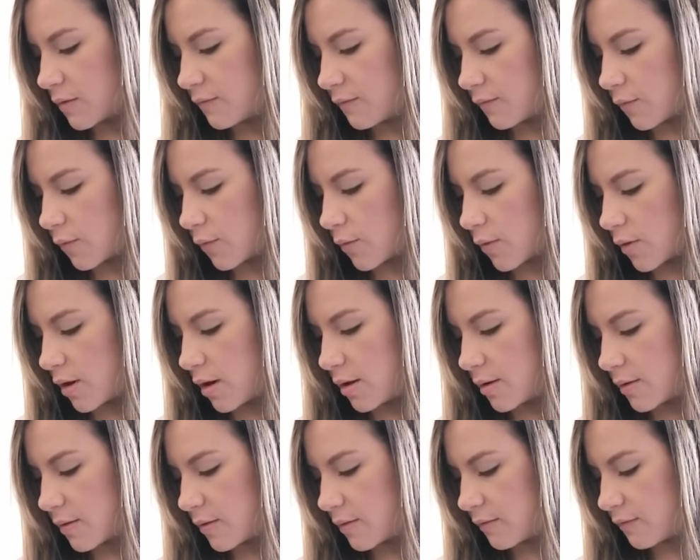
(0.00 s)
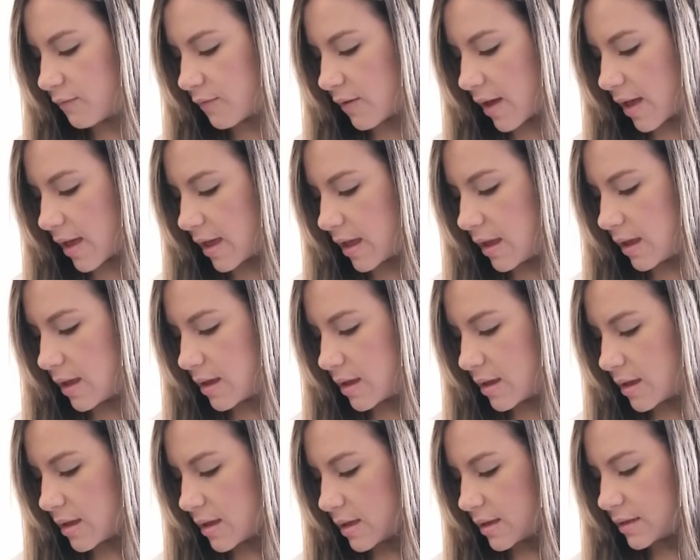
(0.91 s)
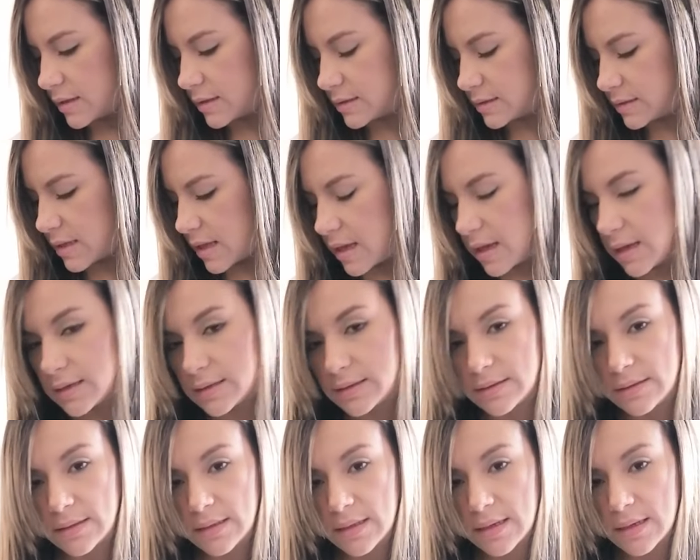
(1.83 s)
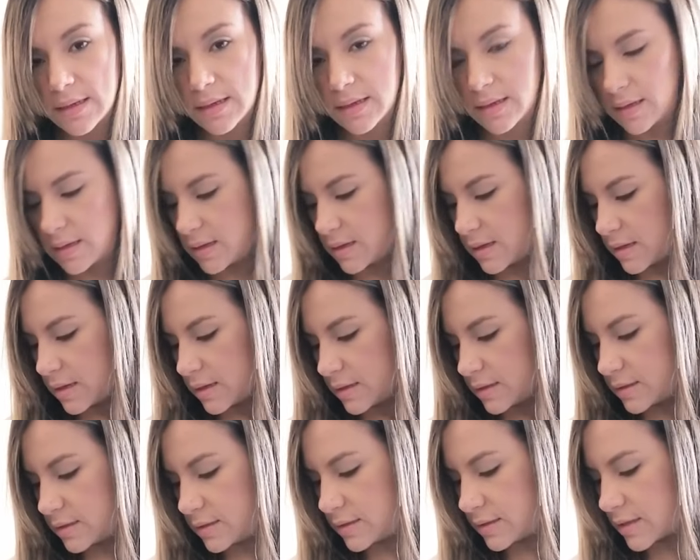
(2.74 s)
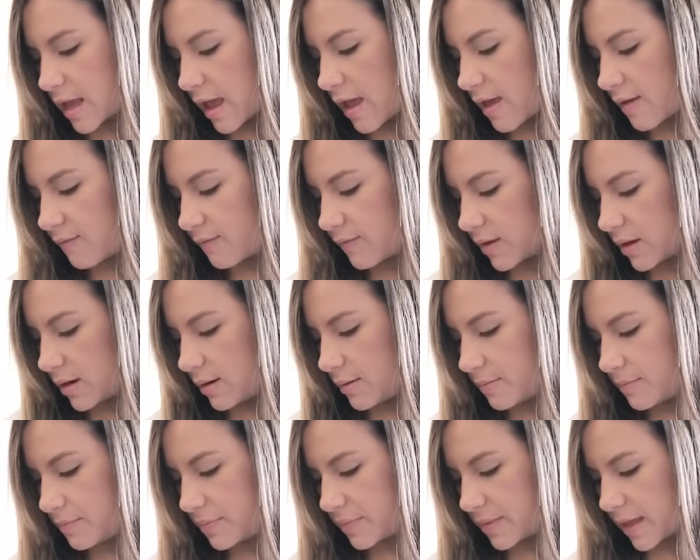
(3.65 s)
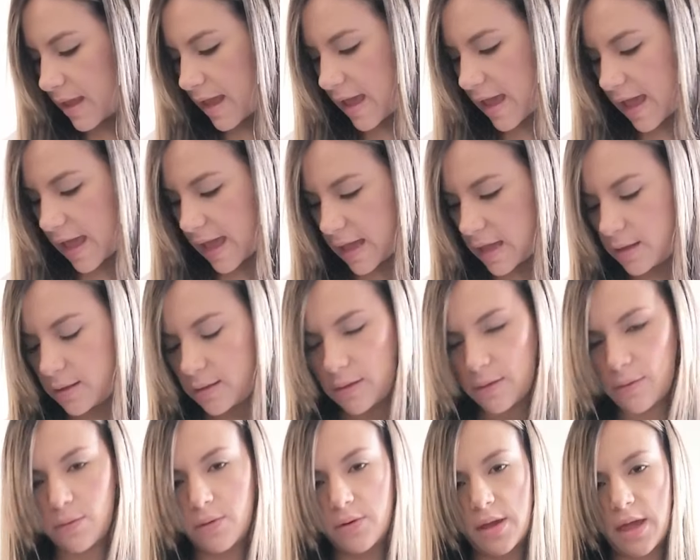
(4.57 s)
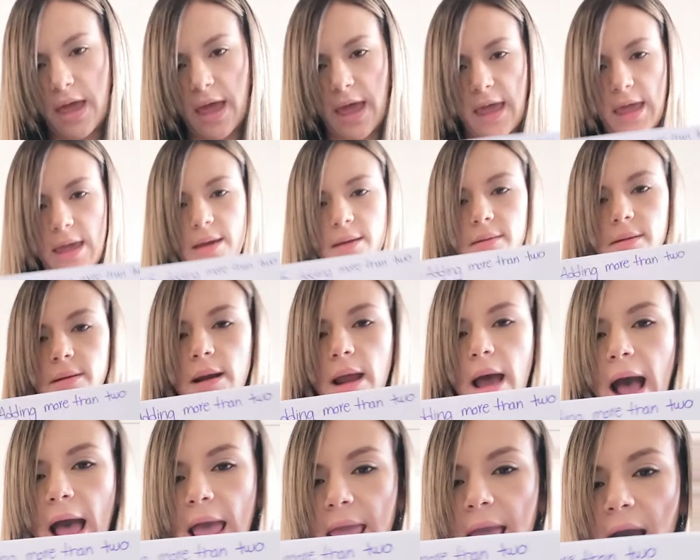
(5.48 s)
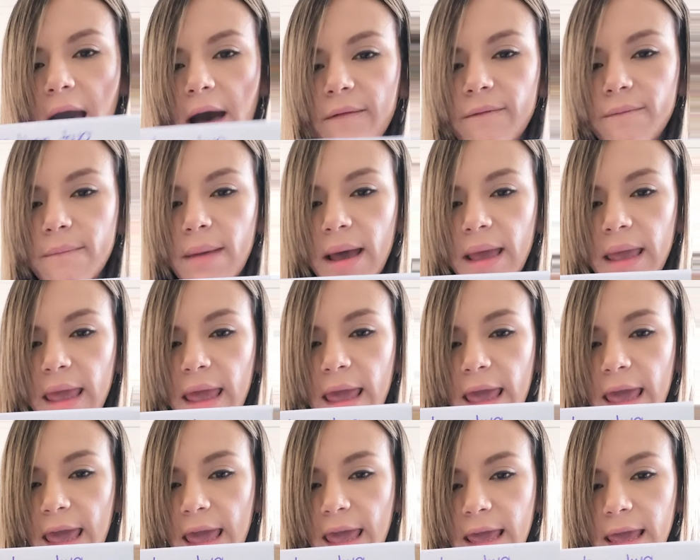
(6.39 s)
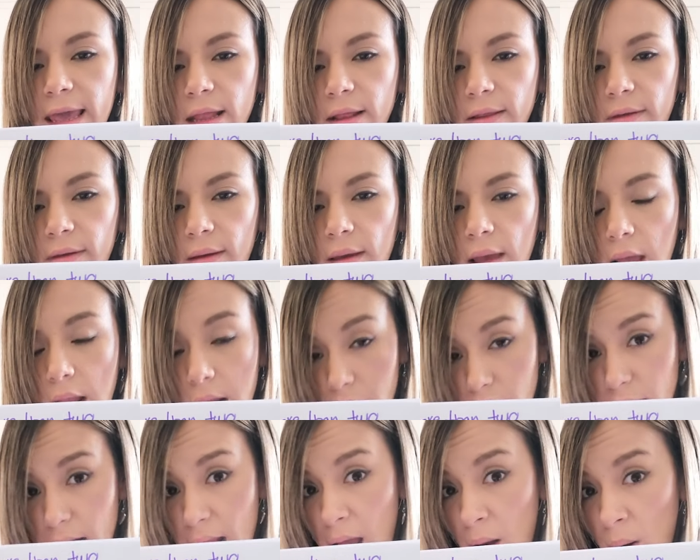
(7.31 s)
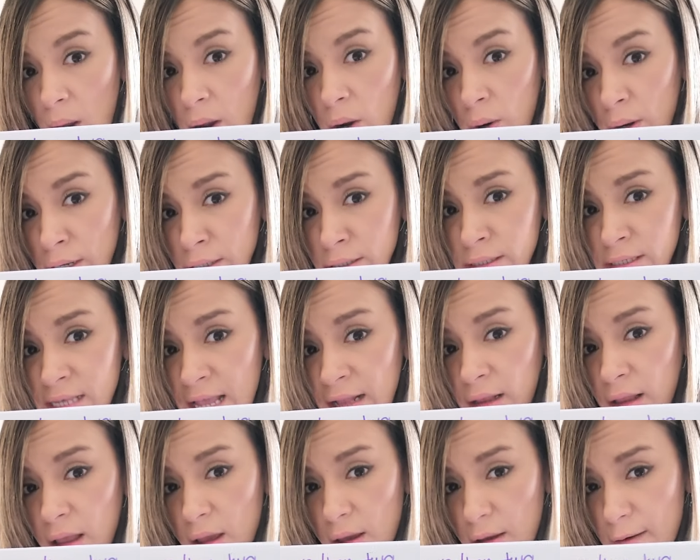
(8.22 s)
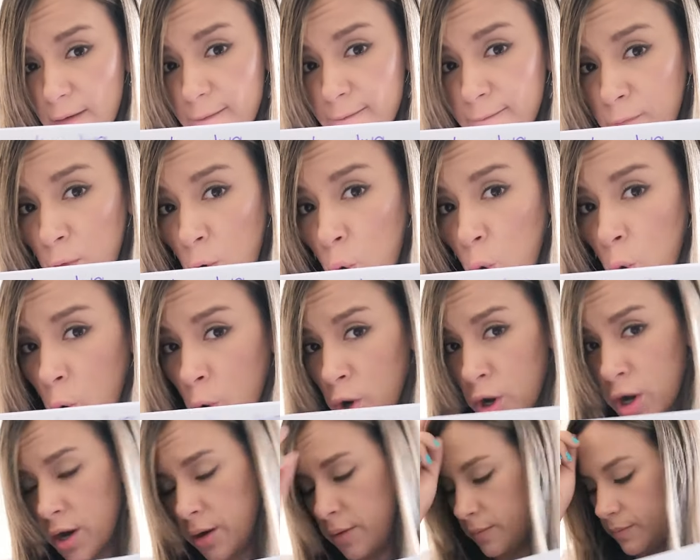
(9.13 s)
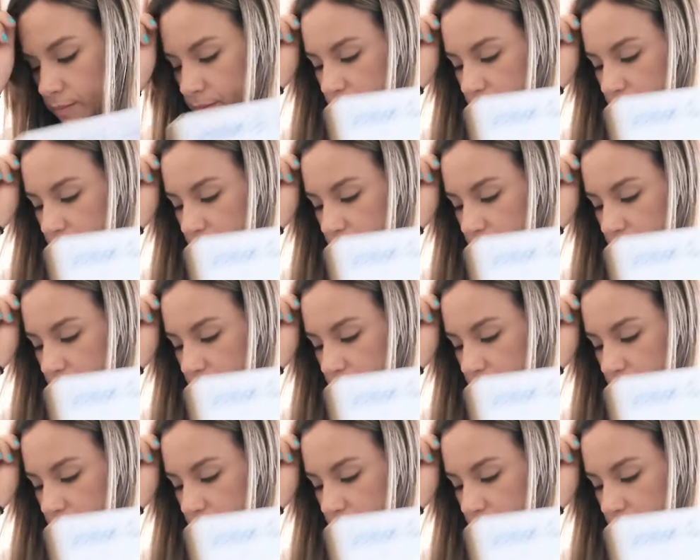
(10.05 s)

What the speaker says: 4, 5, 6, 7, 8. Okay, I have my 8. Now I'm going to set 4